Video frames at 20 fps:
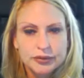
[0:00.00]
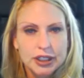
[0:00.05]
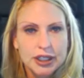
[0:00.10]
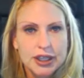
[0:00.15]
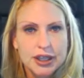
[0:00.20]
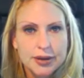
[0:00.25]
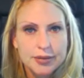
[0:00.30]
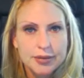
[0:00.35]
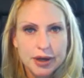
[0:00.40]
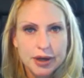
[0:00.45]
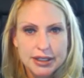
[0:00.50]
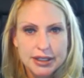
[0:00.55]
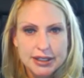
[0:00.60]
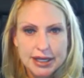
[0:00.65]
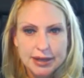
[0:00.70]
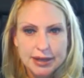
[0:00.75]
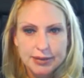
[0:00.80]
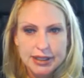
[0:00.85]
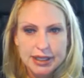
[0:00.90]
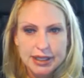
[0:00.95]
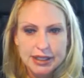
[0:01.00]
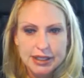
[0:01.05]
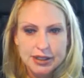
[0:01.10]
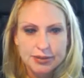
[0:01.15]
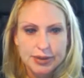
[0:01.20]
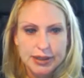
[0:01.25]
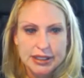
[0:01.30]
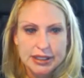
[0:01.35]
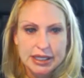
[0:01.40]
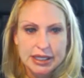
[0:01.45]
The market segmentation
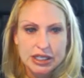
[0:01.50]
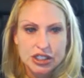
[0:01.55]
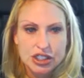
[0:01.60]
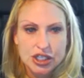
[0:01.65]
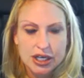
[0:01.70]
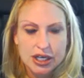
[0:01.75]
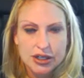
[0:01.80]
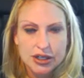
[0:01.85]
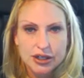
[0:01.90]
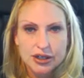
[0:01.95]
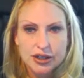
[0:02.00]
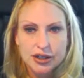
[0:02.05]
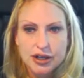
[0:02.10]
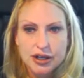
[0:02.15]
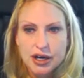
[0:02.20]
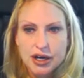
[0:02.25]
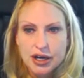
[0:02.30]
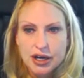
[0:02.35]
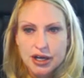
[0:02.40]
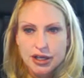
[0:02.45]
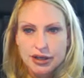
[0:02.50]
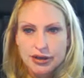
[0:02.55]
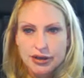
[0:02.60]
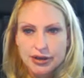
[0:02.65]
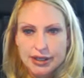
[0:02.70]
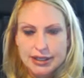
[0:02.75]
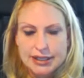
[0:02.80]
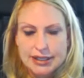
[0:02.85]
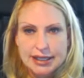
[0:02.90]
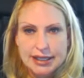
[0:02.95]
based on gender. You
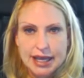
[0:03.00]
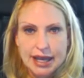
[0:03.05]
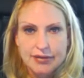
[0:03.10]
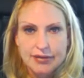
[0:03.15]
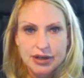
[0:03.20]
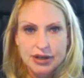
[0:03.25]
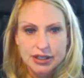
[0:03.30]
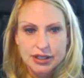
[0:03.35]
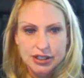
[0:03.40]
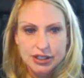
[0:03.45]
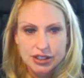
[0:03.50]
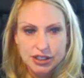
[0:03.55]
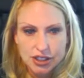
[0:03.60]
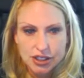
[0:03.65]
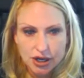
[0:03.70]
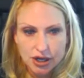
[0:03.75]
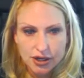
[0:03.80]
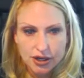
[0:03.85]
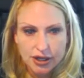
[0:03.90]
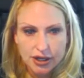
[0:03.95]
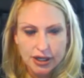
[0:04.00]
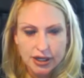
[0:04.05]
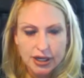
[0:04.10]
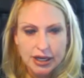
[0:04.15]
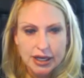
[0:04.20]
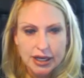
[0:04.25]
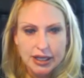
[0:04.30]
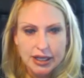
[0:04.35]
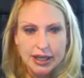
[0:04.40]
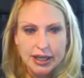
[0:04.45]
can see they have a chart.
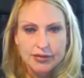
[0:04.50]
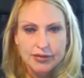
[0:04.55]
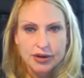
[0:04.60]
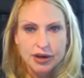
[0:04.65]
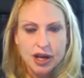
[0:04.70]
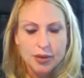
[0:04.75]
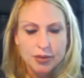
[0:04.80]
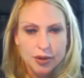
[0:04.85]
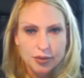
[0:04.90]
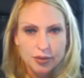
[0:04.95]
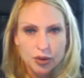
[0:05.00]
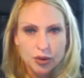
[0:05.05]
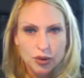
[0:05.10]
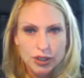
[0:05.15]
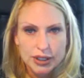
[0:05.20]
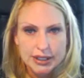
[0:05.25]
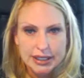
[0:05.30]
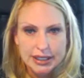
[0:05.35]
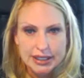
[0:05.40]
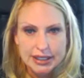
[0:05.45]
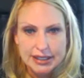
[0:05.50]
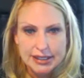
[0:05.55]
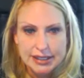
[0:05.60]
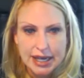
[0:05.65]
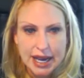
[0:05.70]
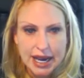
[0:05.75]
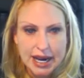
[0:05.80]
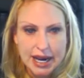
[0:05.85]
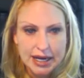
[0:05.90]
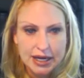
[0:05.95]
They have a couple points on the
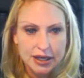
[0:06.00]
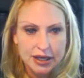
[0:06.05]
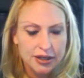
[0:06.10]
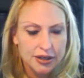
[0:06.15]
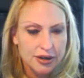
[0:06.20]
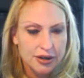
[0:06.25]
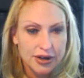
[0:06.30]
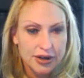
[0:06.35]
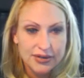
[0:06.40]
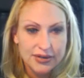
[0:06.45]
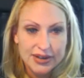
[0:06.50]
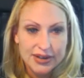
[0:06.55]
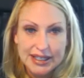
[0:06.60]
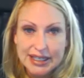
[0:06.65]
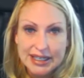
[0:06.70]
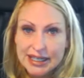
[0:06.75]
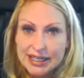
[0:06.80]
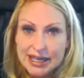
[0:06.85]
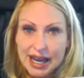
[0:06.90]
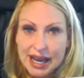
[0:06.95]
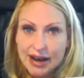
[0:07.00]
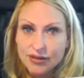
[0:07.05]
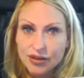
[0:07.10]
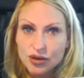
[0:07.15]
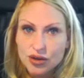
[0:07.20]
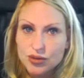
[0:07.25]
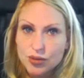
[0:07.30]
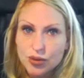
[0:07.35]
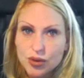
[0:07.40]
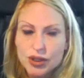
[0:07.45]
side. You don't even need to have
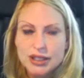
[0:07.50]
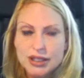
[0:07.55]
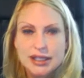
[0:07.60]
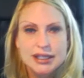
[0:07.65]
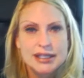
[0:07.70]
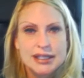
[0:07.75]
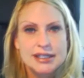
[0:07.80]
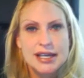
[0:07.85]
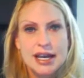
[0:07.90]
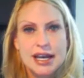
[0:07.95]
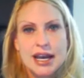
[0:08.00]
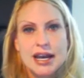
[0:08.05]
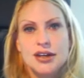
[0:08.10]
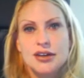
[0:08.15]
those points on the side.